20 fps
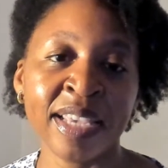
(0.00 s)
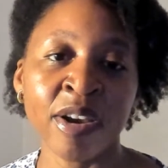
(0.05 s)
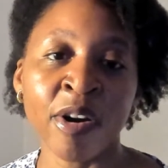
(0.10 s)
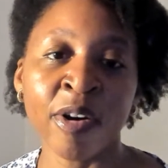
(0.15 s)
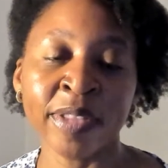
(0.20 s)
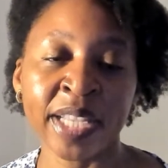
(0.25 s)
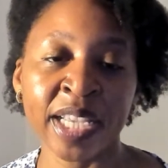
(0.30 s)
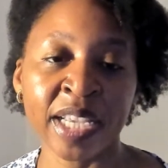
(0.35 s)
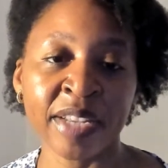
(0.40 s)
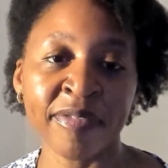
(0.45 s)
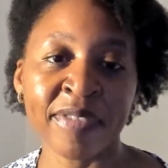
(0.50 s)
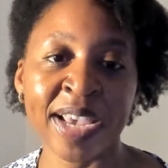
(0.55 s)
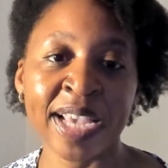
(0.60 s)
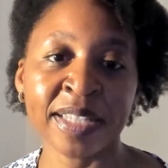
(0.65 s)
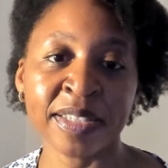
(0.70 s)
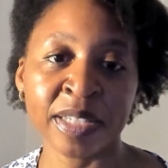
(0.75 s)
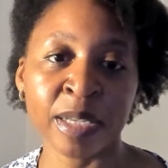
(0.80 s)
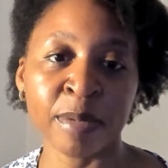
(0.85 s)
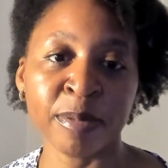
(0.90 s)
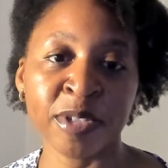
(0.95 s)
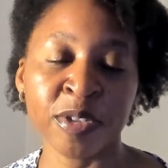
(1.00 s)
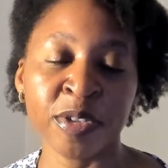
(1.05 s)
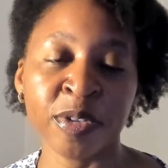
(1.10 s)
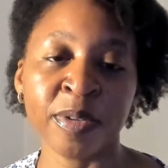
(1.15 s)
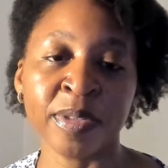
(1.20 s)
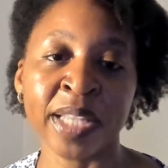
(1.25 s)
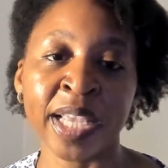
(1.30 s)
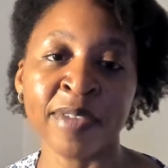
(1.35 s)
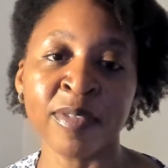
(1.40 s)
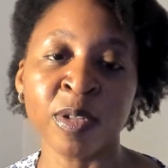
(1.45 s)
on the advanced
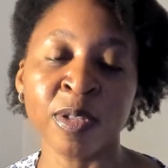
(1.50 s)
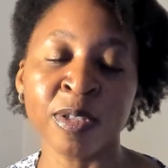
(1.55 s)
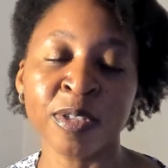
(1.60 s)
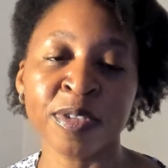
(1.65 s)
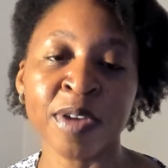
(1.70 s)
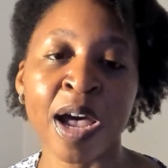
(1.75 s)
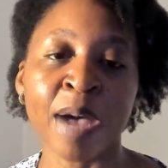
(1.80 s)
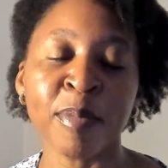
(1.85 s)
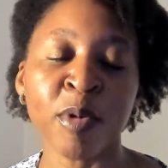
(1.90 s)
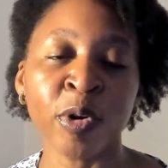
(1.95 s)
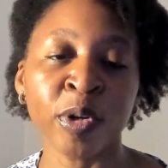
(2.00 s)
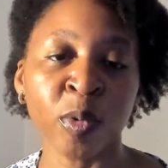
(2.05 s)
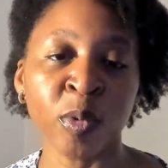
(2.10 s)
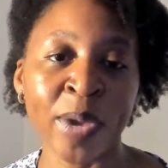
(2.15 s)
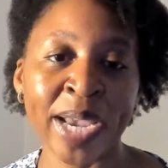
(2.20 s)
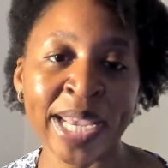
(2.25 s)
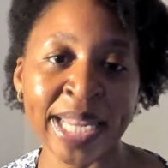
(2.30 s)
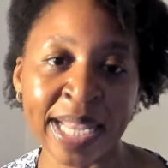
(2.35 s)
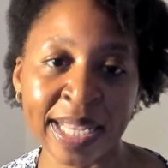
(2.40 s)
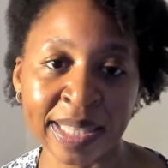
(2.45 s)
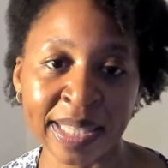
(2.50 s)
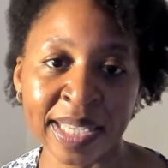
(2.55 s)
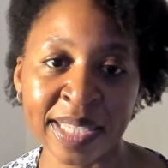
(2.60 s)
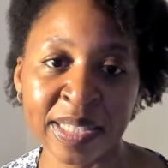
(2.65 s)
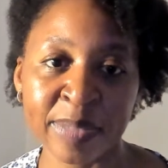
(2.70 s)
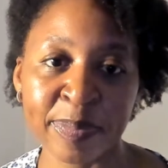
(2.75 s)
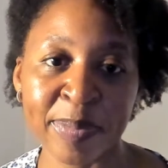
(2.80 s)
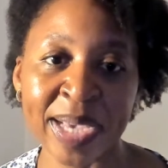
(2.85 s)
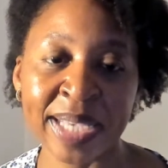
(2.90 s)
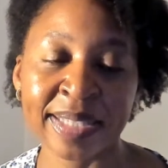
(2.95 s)
substitute level. So I'm on a waiting
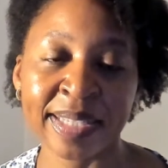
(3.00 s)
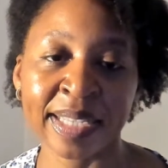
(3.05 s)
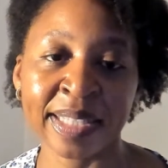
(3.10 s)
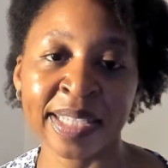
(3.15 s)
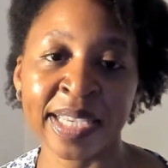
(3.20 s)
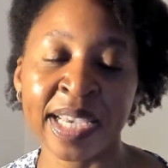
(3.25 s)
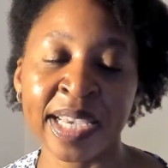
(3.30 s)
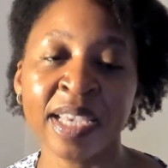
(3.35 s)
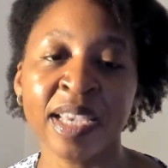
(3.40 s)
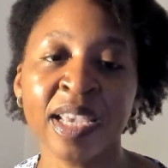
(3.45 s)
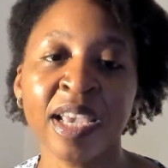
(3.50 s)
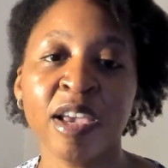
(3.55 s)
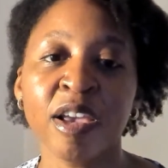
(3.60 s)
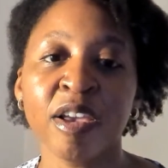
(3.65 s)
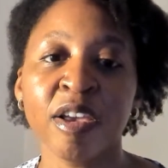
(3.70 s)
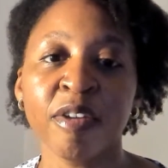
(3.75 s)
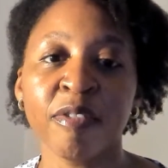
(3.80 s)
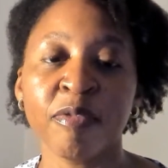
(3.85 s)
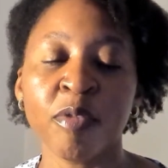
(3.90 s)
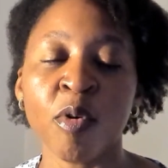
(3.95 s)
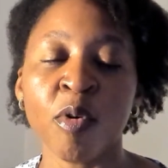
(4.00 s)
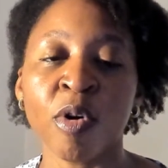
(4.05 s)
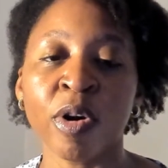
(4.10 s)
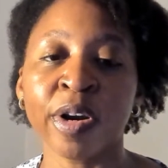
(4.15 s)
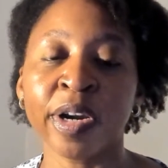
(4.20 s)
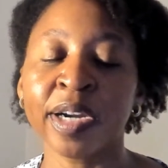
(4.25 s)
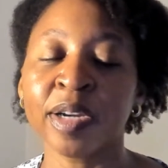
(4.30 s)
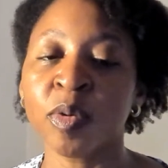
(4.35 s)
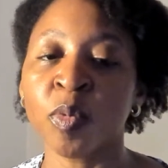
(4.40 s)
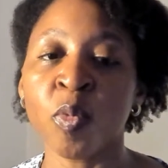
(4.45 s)
list basically
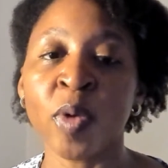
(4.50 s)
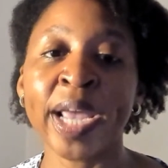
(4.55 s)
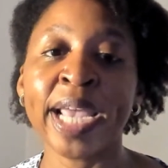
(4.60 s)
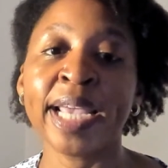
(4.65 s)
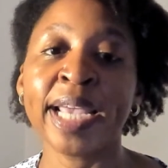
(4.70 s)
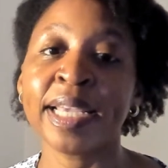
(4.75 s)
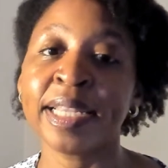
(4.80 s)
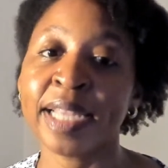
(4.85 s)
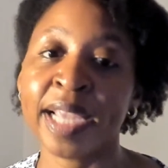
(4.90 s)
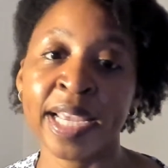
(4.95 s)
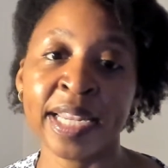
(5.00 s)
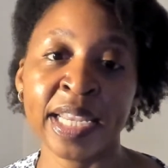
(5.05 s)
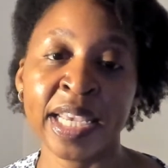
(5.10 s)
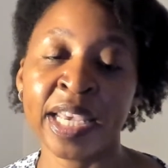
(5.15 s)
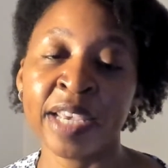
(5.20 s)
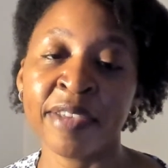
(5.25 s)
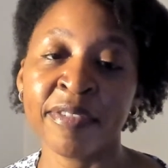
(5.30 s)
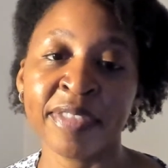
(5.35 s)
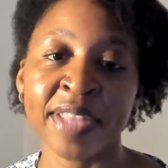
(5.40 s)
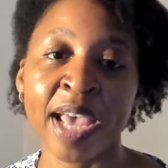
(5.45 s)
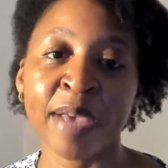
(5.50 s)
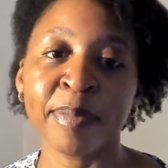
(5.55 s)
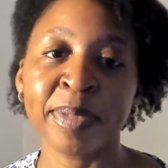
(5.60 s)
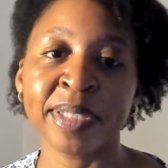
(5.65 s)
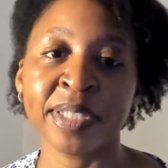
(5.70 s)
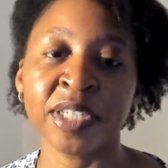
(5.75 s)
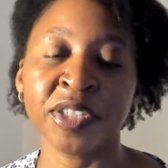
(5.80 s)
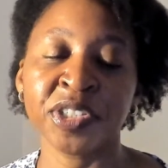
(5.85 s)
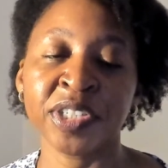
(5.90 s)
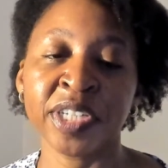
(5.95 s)
for when and if that
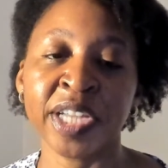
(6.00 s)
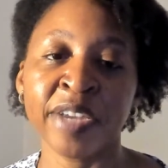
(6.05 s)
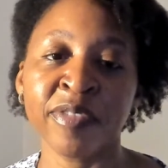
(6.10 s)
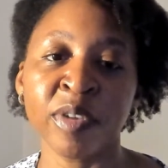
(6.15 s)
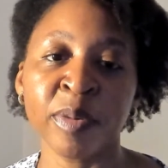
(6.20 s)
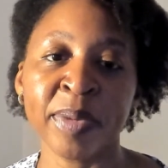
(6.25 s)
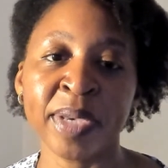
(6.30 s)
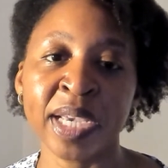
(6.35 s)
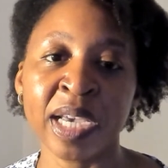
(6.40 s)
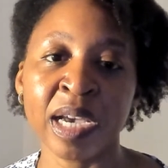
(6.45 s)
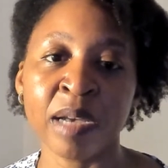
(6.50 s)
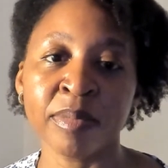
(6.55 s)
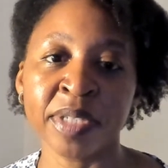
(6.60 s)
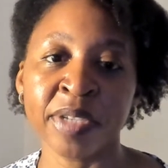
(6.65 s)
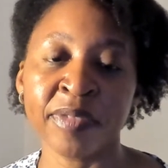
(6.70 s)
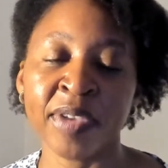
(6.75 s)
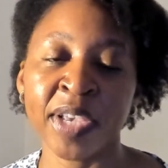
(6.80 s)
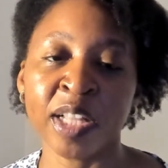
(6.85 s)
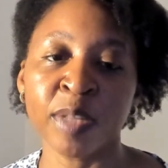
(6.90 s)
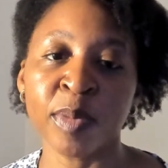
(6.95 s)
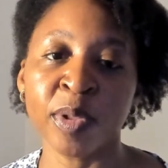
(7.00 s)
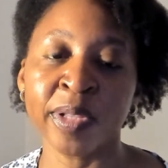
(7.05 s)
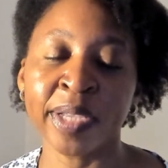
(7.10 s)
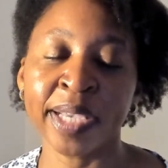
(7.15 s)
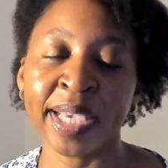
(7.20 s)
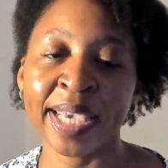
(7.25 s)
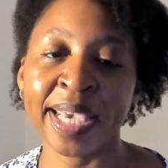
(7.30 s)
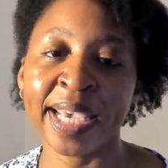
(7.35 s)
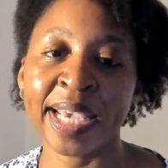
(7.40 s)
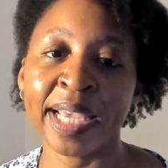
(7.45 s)
position ever becomes available
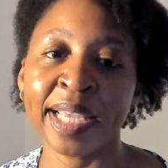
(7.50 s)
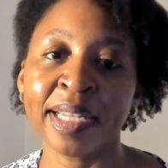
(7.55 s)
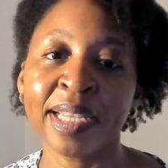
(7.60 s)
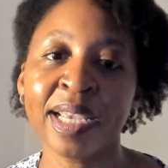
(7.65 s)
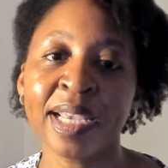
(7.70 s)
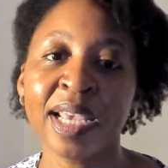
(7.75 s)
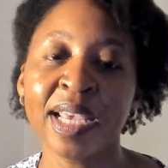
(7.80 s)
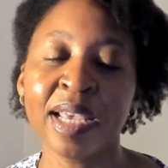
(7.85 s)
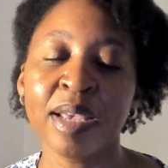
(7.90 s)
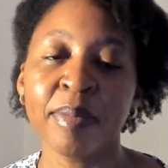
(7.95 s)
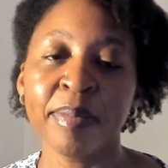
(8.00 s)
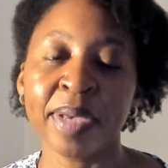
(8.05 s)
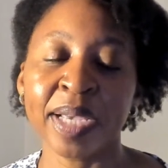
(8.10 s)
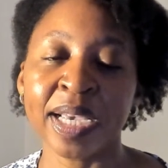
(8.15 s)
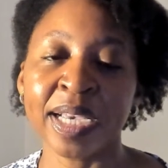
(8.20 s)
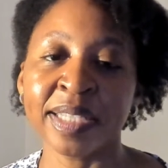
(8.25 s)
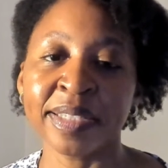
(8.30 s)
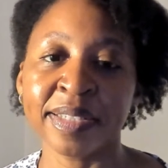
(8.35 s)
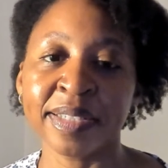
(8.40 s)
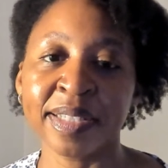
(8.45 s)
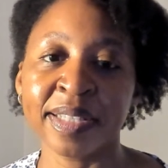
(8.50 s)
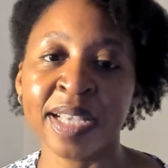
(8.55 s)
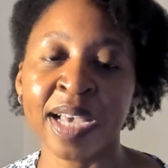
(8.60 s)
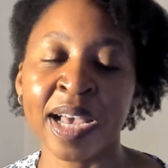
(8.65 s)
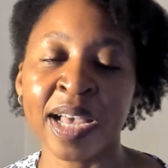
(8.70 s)
again, because